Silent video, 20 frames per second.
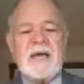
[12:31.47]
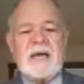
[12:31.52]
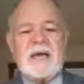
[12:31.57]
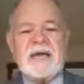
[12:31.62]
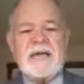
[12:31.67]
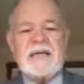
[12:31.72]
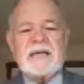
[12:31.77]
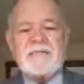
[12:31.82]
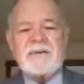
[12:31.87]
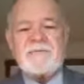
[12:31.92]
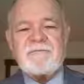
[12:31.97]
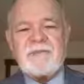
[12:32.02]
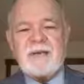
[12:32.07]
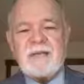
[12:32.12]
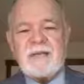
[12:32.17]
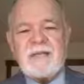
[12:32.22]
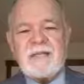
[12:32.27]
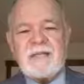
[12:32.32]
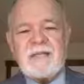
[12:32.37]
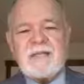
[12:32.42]
He's
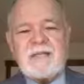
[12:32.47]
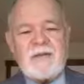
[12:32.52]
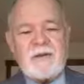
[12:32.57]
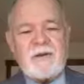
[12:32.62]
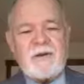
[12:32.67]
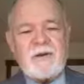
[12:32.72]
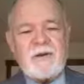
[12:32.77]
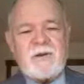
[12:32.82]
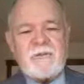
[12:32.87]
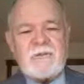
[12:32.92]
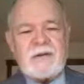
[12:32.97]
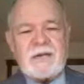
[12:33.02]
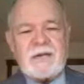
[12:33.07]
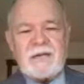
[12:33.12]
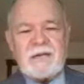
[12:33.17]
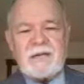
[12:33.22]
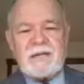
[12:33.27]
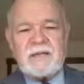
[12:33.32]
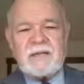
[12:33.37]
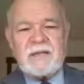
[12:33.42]
offended. They are
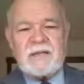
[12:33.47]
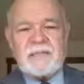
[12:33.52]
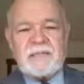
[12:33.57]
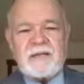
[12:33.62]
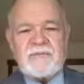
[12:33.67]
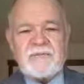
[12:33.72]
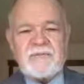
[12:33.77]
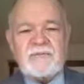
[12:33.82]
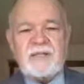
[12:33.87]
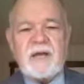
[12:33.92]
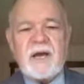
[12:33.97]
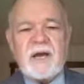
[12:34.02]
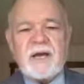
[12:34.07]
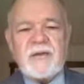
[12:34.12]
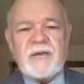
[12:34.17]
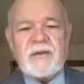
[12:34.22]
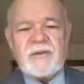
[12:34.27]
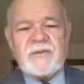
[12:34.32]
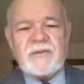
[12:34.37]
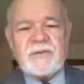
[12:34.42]
offended that he's even
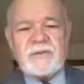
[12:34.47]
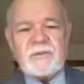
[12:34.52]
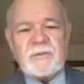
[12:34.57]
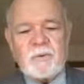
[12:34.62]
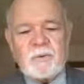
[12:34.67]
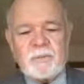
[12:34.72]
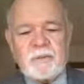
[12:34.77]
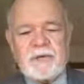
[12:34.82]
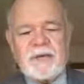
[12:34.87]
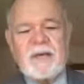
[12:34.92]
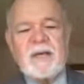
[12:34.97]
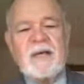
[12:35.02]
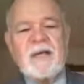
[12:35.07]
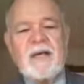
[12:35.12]
talking to this woman.